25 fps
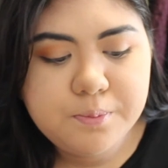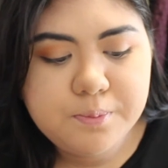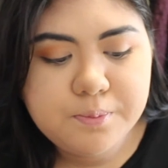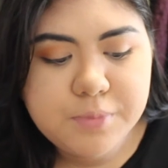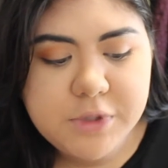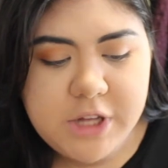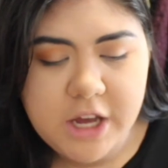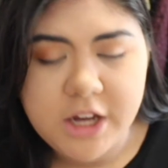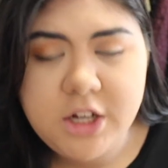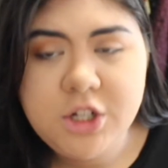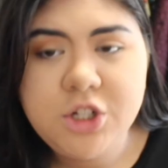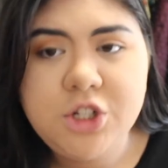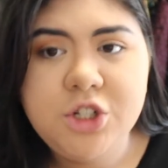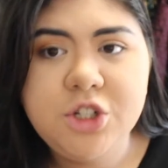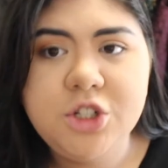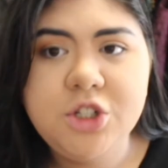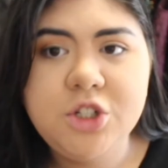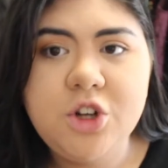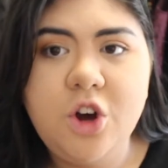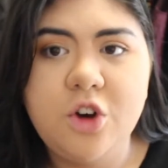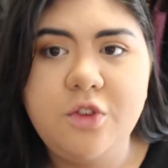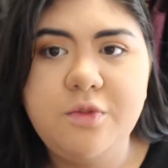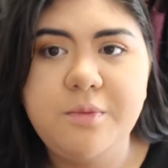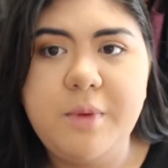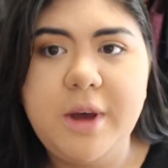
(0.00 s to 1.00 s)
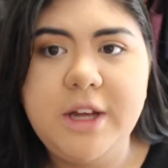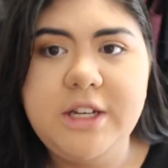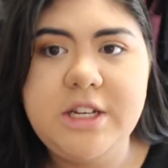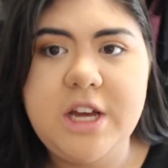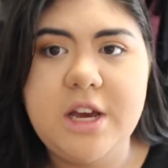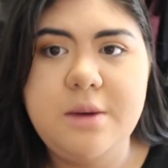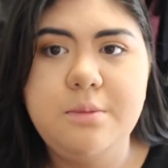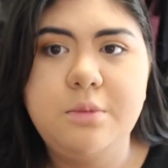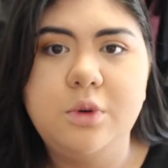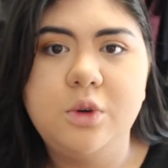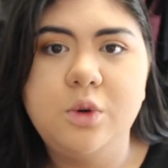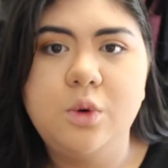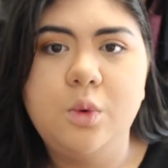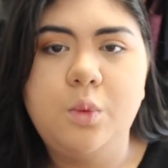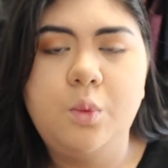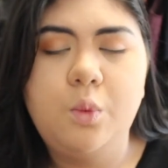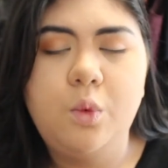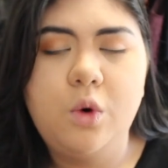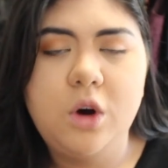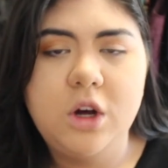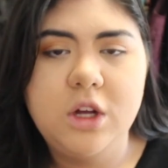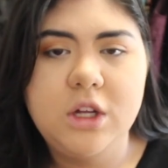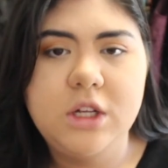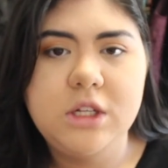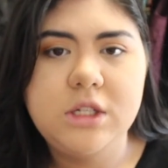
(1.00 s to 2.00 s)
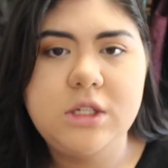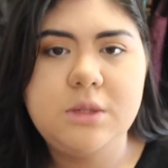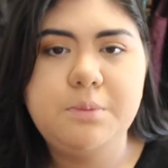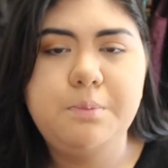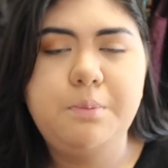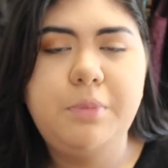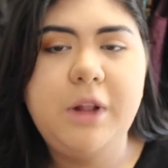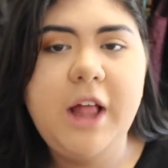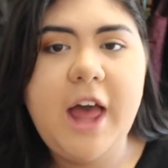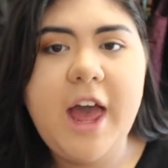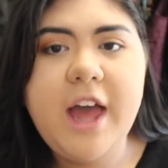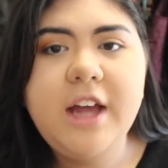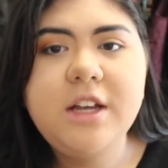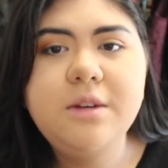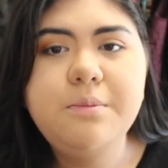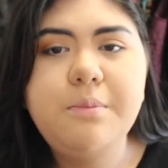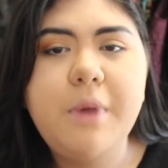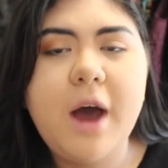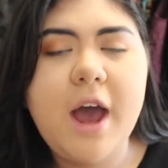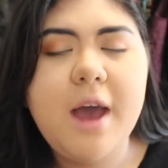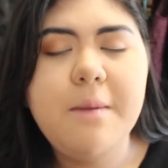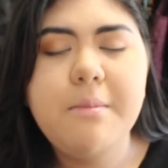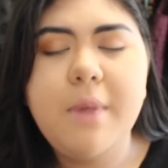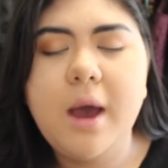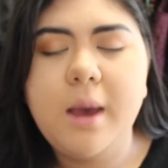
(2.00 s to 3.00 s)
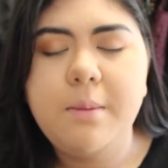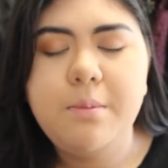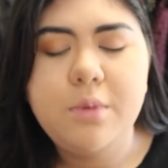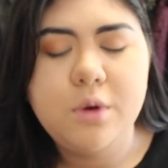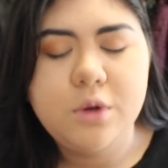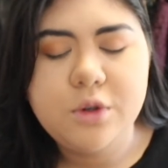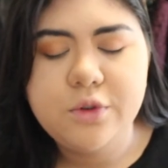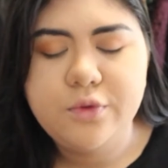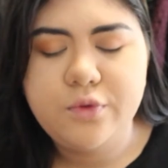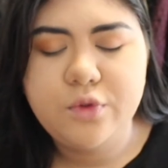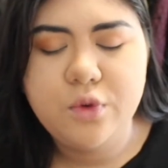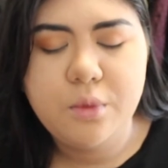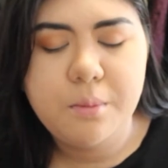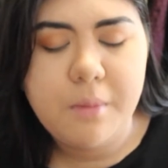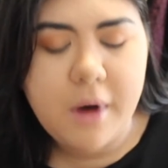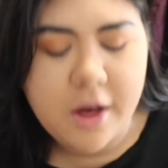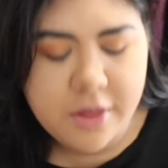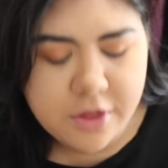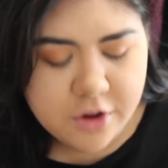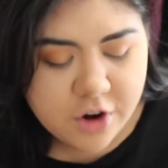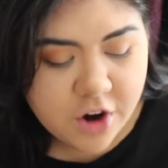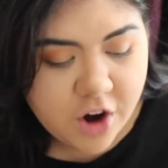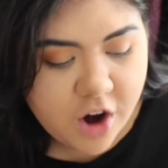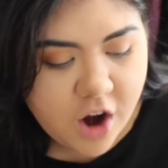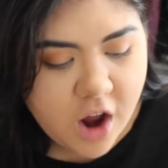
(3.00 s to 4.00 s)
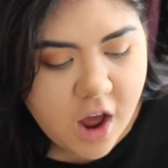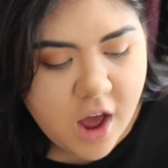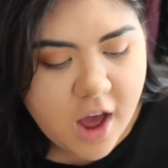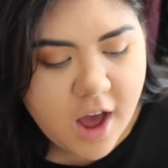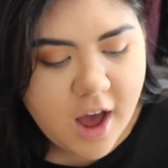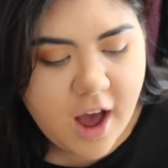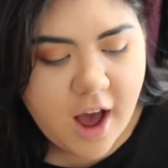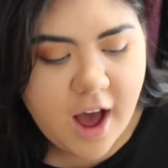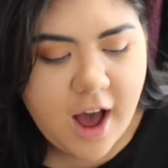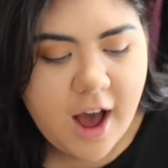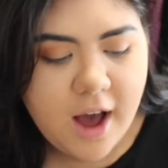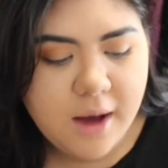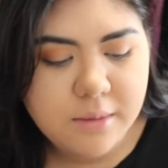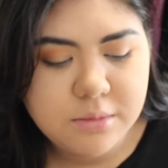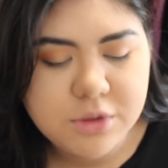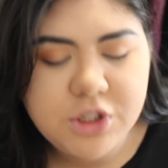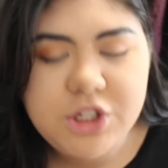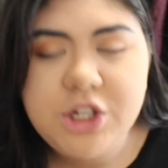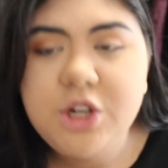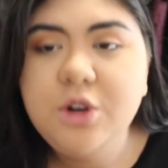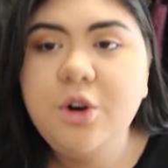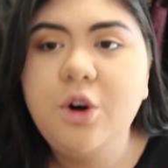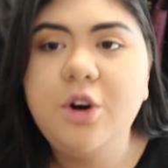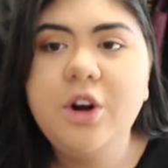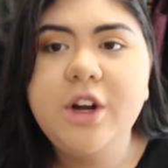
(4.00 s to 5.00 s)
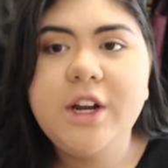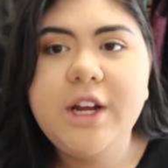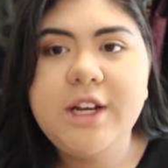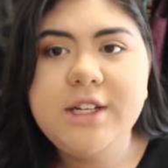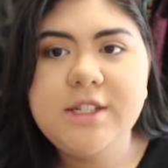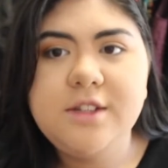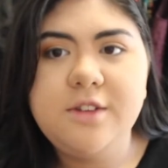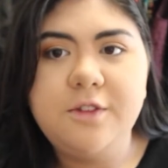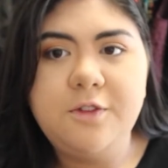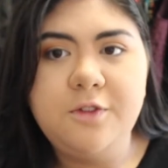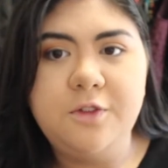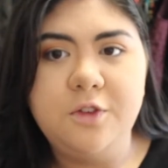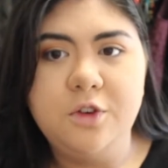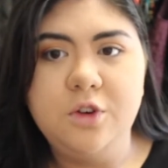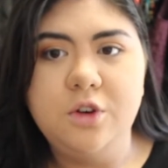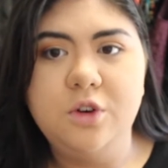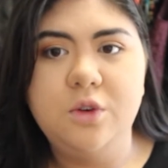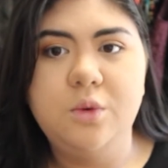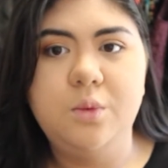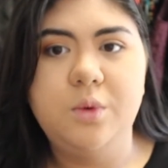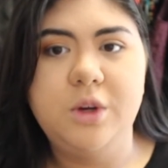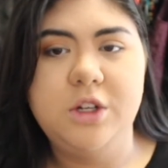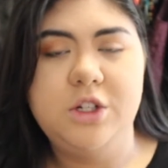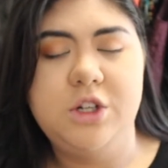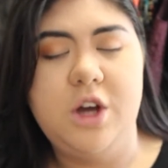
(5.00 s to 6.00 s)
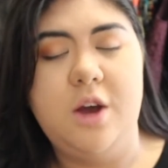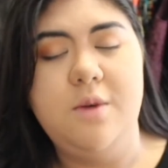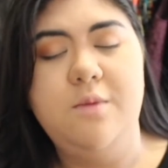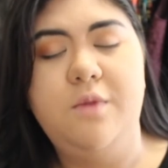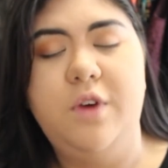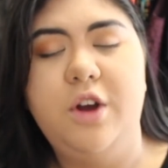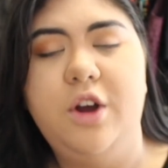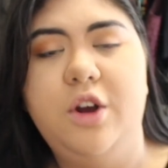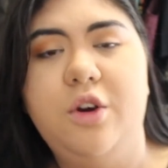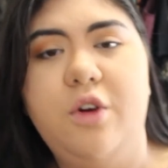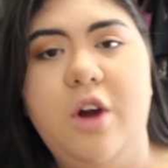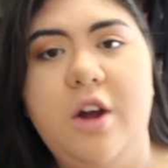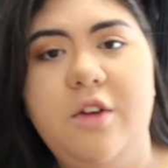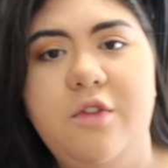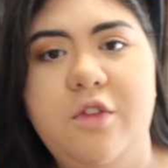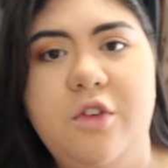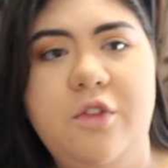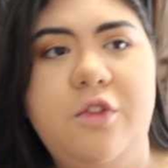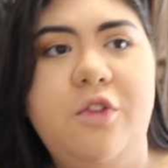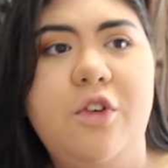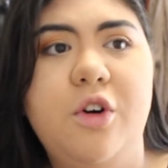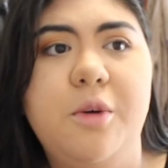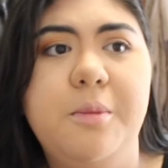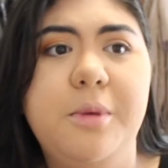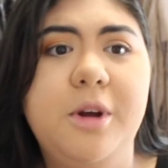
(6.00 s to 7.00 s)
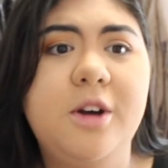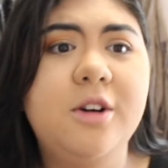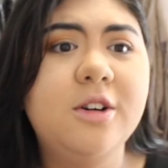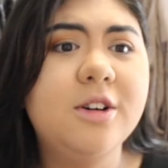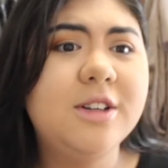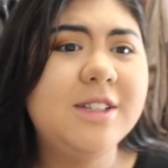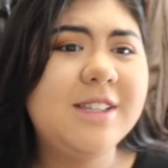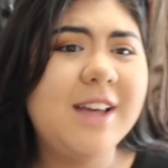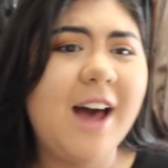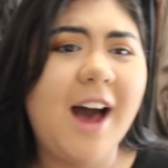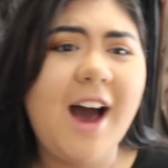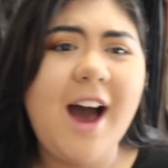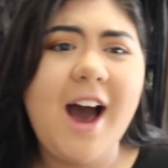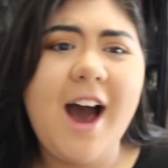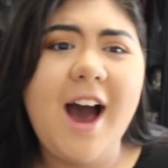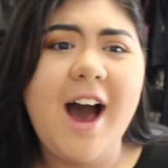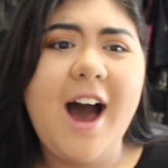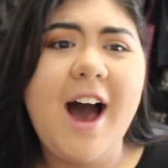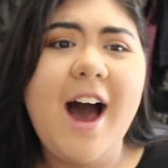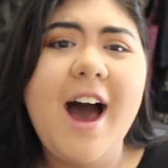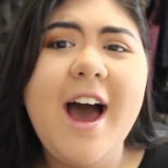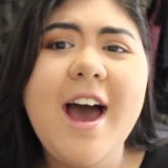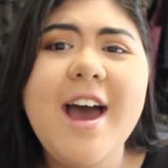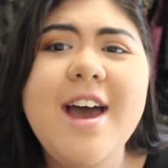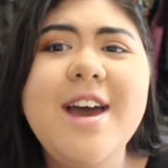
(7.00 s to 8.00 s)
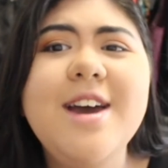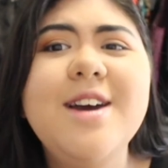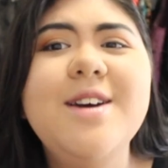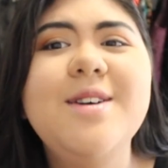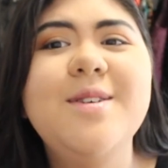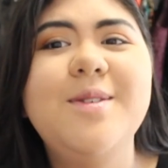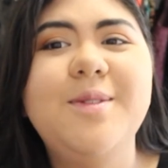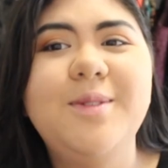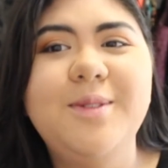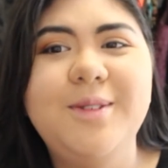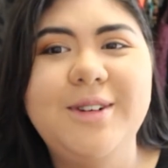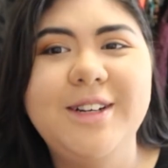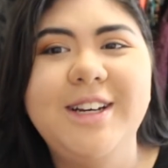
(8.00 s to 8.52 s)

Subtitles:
section of my debut was planned by my beautiful mother. She organized the food, which I'm very grateful for, because I